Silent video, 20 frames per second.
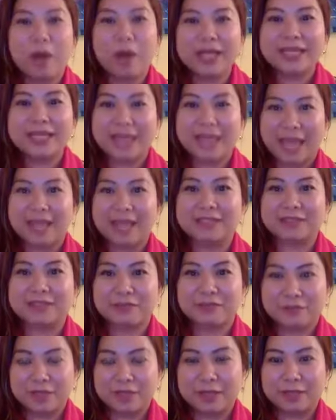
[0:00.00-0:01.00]
to enhance
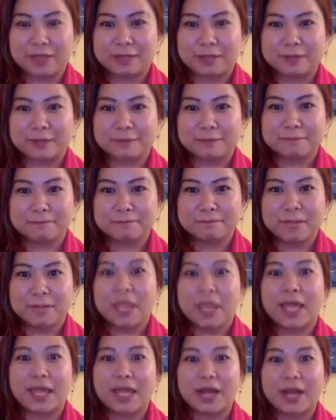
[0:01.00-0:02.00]
our feelings.
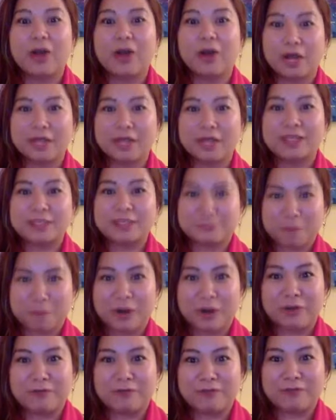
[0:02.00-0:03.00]
That's
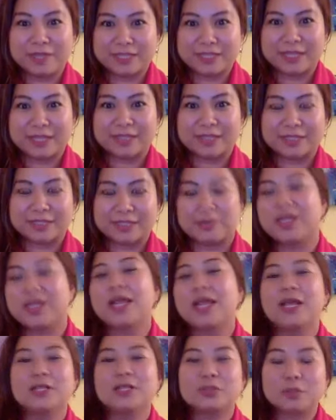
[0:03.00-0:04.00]
part of the senses, right?
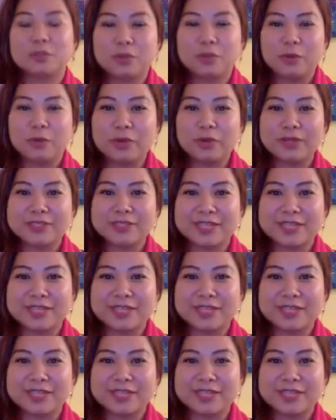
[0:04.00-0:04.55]
So we're going to